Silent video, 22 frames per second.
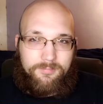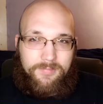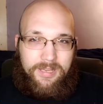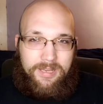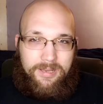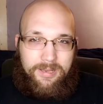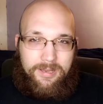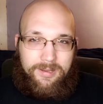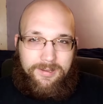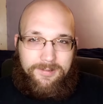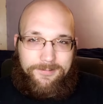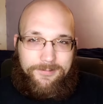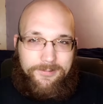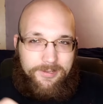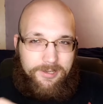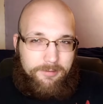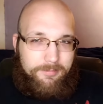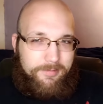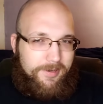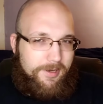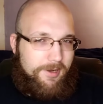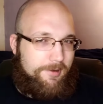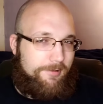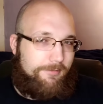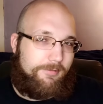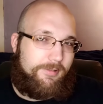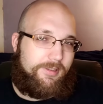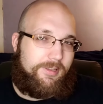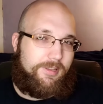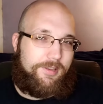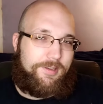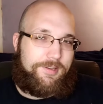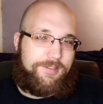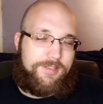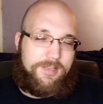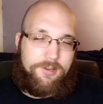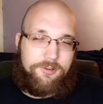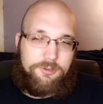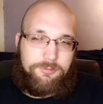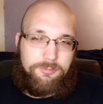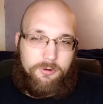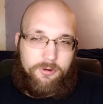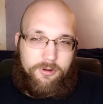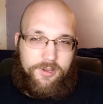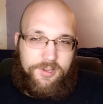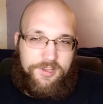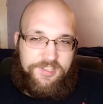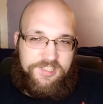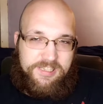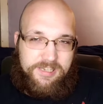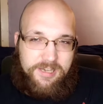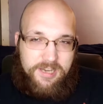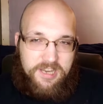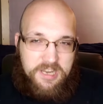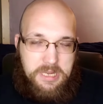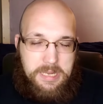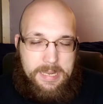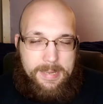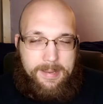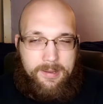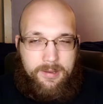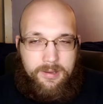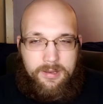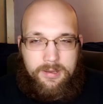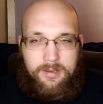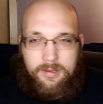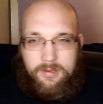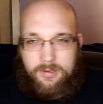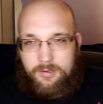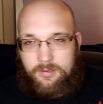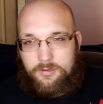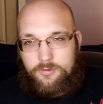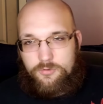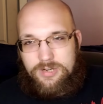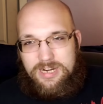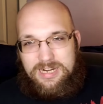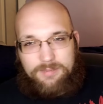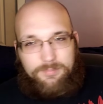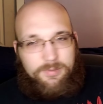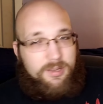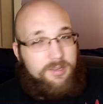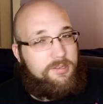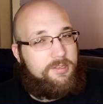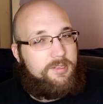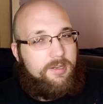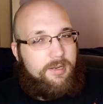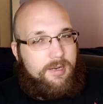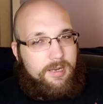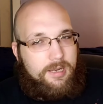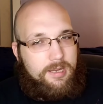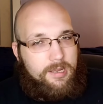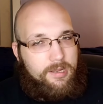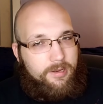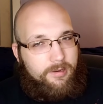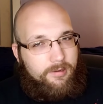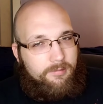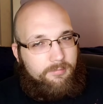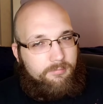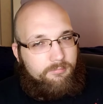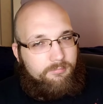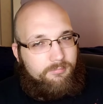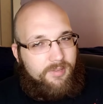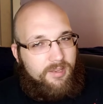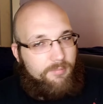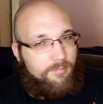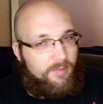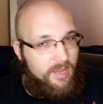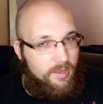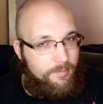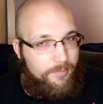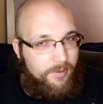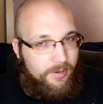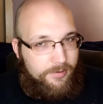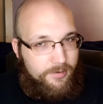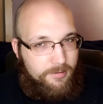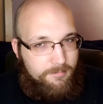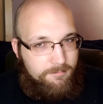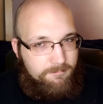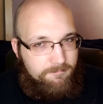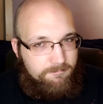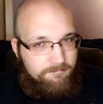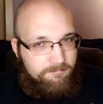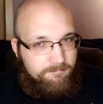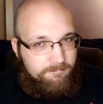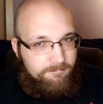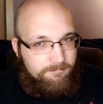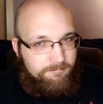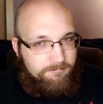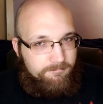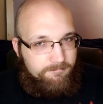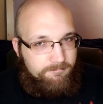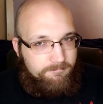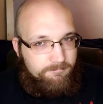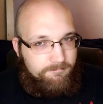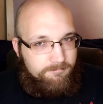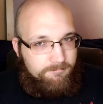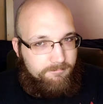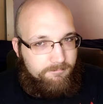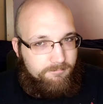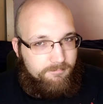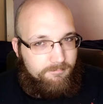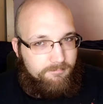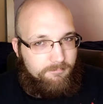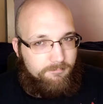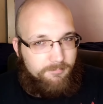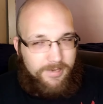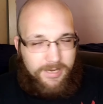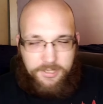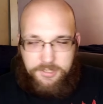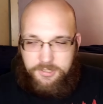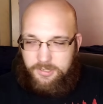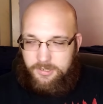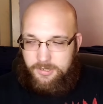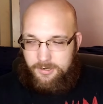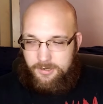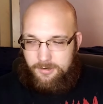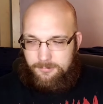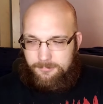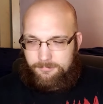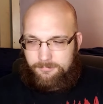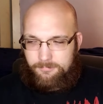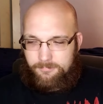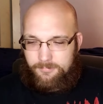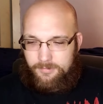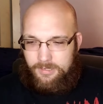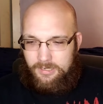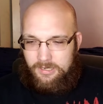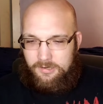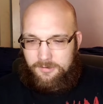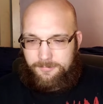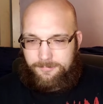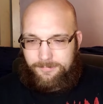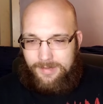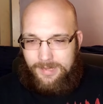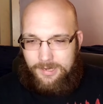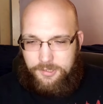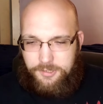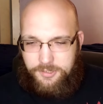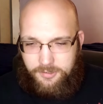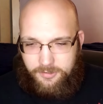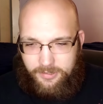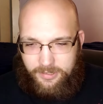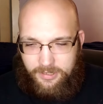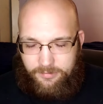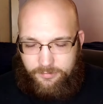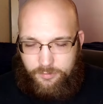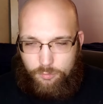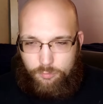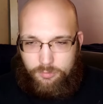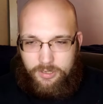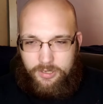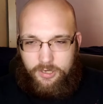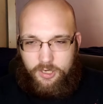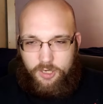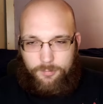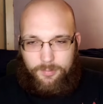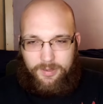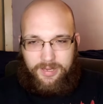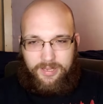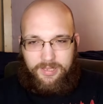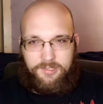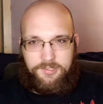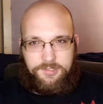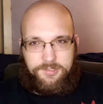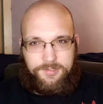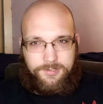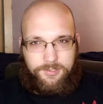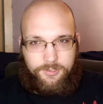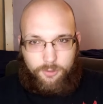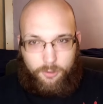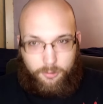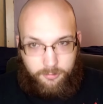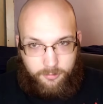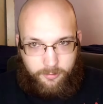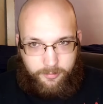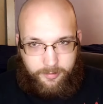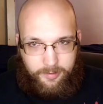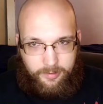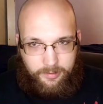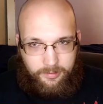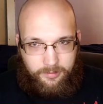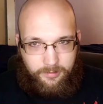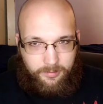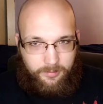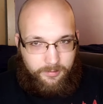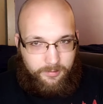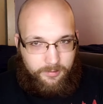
And here we go with the Nostalgia Boys. Dragon Ball Z Kai, in my opinion, actually no. Factually, if you want to go by its story,